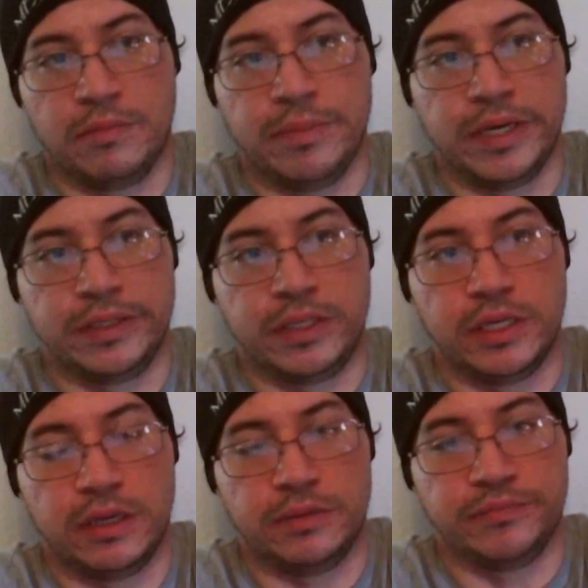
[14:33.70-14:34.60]
but,
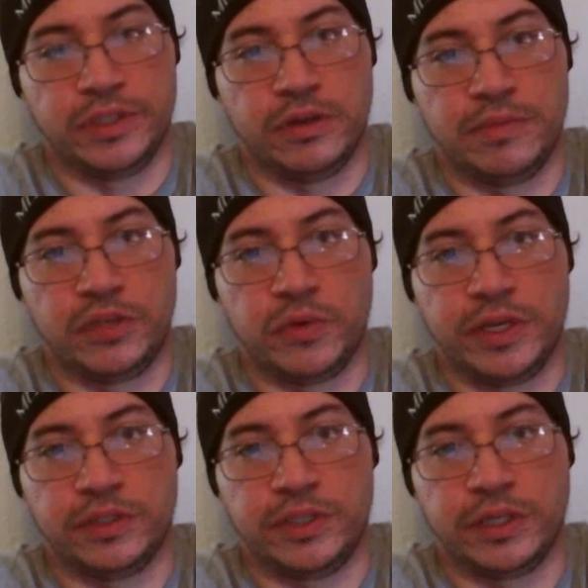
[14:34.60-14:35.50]
you know,
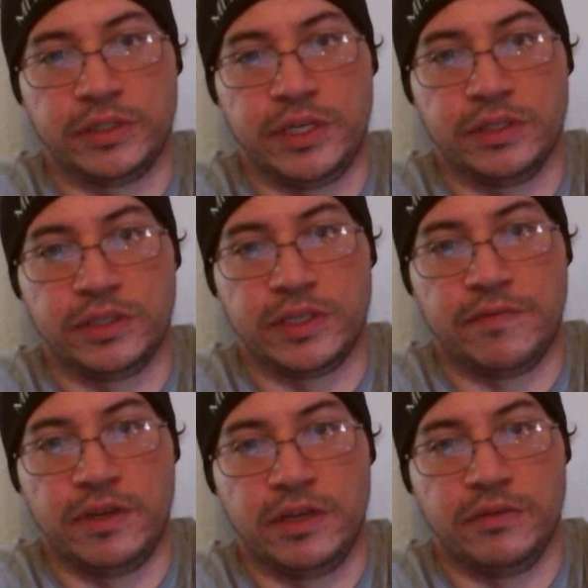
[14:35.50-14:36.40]
between 60 and
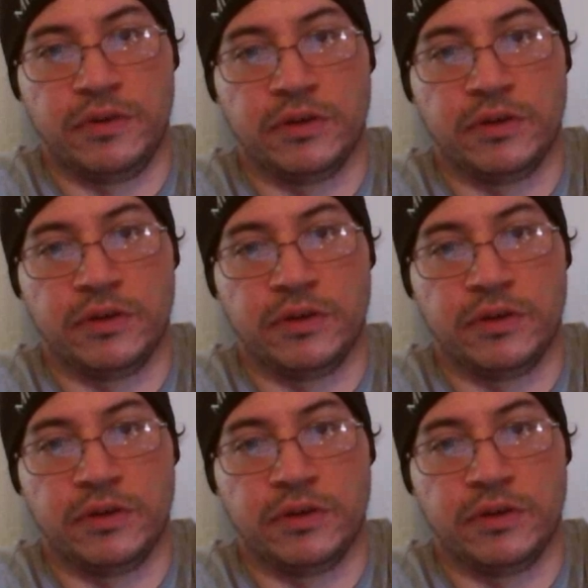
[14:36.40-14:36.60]
70,